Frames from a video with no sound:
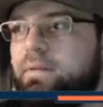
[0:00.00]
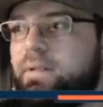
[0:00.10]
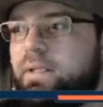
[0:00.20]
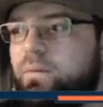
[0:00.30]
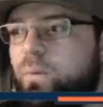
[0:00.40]

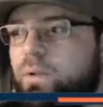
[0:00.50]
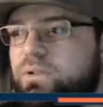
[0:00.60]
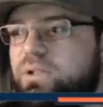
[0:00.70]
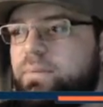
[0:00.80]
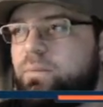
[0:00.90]
Didn't work.
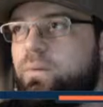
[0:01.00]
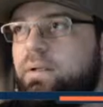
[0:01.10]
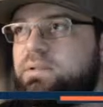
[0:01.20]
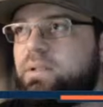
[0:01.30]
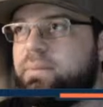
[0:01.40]

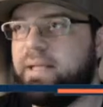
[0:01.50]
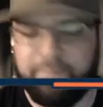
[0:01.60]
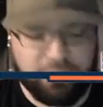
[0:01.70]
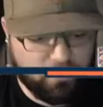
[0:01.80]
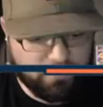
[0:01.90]
Something
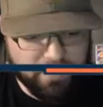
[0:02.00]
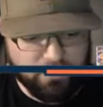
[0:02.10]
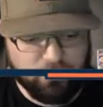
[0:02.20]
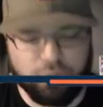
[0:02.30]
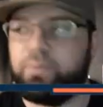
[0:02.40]
happened with my
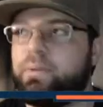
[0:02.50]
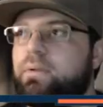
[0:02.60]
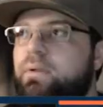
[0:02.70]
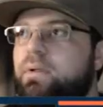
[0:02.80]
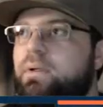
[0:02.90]
group
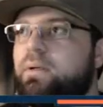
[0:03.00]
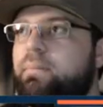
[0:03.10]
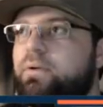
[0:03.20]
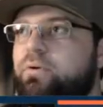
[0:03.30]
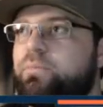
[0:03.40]

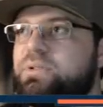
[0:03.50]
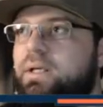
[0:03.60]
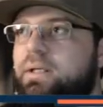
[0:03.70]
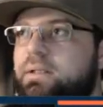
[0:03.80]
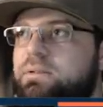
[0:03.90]

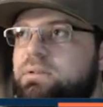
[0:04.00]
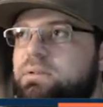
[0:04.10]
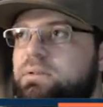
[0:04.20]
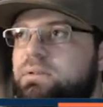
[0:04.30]
settings.